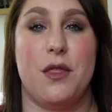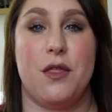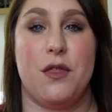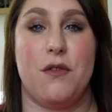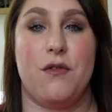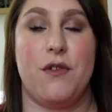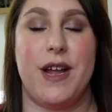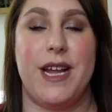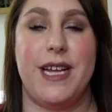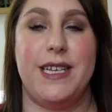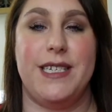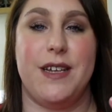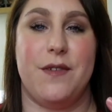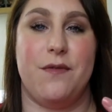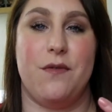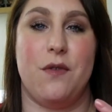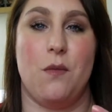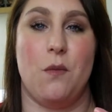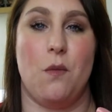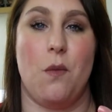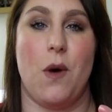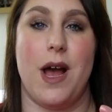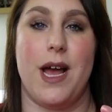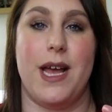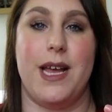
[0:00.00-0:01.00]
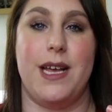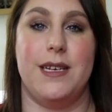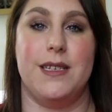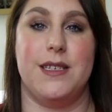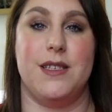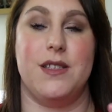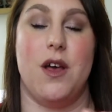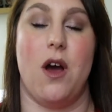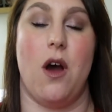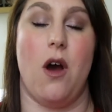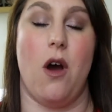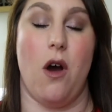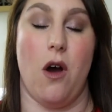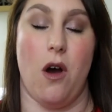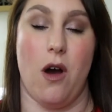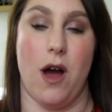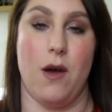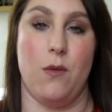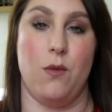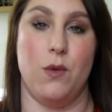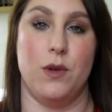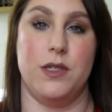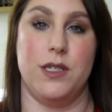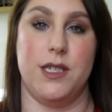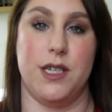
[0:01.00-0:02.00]
three different ways that i
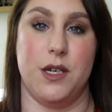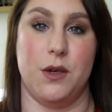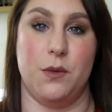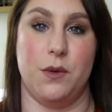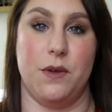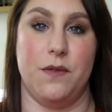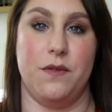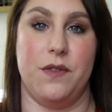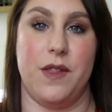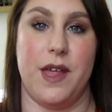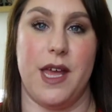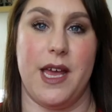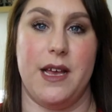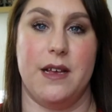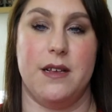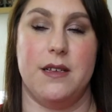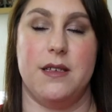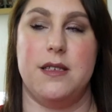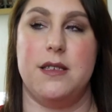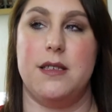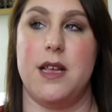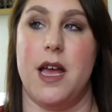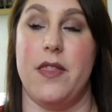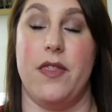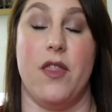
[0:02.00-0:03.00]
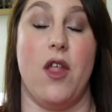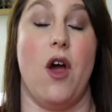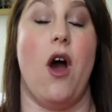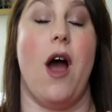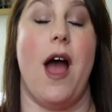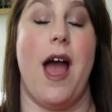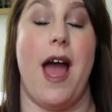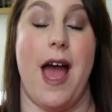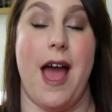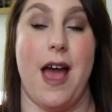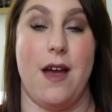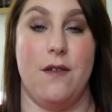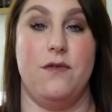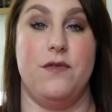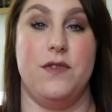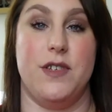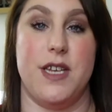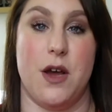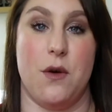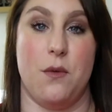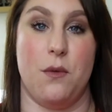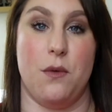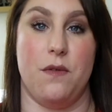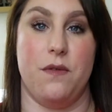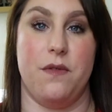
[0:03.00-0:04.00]
would deal with this and that i have
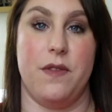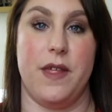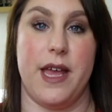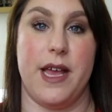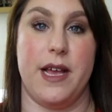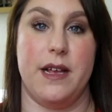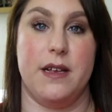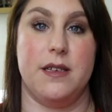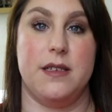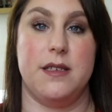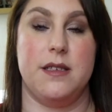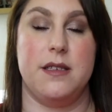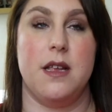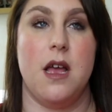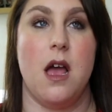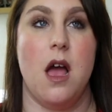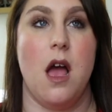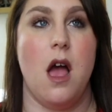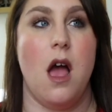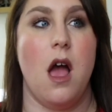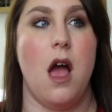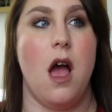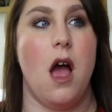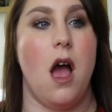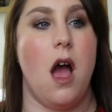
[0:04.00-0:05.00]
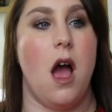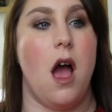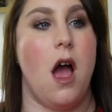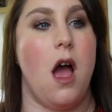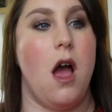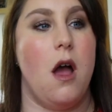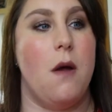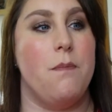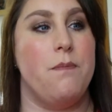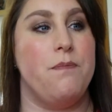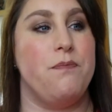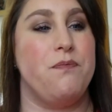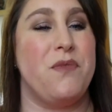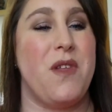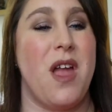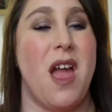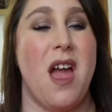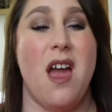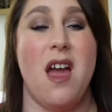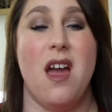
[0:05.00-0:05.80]
dealt with this um,